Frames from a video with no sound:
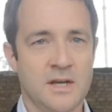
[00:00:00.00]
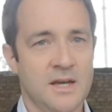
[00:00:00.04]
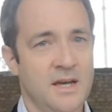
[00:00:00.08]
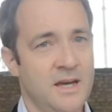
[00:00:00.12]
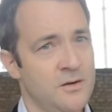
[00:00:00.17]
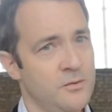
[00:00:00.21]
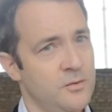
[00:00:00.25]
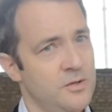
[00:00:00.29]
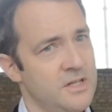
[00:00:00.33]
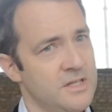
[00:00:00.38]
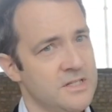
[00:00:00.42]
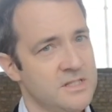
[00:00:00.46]

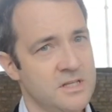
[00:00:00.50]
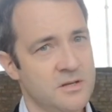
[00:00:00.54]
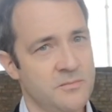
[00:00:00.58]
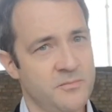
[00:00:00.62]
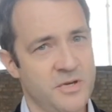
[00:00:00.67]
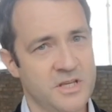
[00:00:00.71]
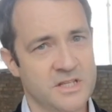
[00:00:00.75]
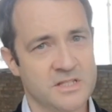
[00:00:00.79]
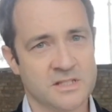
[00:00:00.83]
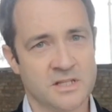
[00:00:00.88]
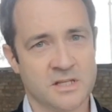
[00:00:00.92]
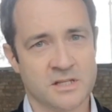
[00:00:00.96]
And when I say
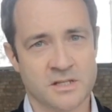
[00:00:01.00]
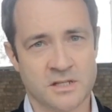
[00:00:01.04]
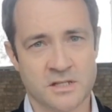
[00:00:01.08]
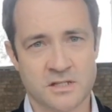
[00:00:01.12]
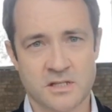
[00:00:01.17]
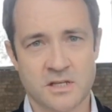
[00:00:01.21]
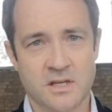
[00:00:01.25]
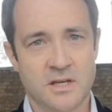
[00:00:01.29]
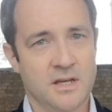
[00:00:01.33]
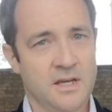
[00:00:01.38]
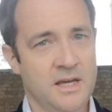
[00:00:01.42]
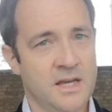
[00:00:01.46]

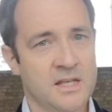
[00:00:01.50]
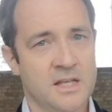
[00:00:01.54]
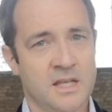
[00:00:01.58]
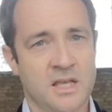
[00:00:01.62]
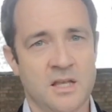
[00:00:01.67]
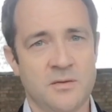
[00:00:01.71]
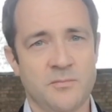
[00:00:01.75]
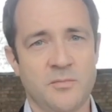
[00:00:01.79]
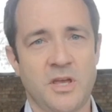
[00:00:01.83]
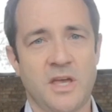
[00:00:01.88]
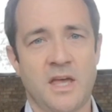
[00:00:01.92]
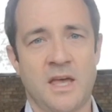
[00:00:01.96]
businesses, it
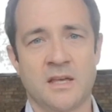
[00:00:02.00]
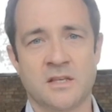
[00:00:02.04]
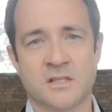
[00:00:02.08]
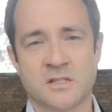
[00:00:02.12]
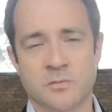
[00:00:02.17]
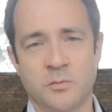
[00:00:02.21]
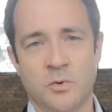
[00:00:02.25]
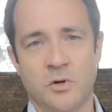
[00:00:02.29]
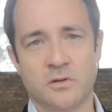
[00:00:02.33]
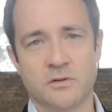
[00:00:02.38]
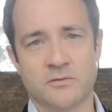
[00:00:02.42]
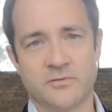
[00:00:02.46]
can be a
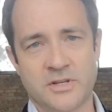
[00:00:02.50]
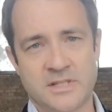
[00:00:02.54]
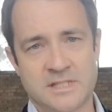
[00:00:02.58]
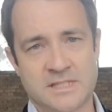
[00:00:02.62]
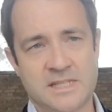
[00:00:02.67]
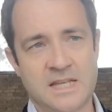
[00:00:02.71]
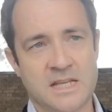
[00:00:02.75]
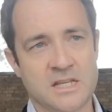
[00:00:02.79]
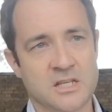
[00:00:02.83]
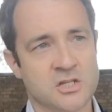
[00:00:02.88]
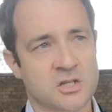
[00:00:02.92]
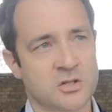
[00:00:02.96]
small
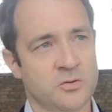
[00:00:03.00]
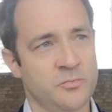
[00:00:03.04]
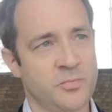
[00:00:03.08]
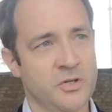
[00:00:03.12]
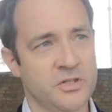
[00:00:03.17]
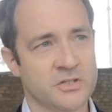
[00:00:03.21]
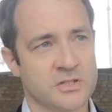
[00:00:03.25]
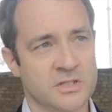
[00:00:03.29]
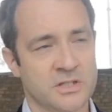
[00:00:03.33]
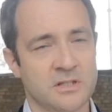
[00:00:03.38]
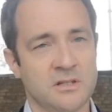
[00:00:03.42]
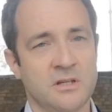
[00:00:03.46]
residential
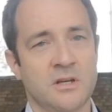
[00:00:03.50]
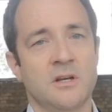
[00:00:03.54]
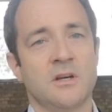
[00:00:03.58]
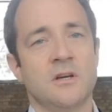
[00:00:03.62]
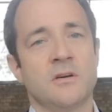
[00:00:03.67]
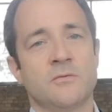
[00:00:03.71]
building.